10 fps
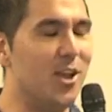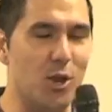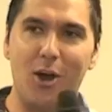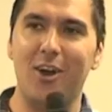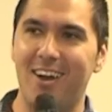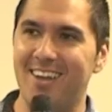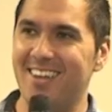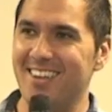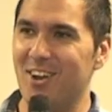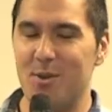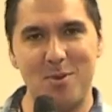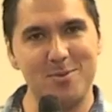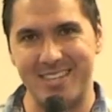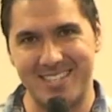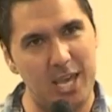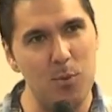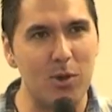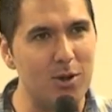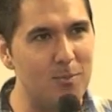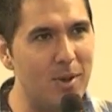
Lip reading: If it was a chemical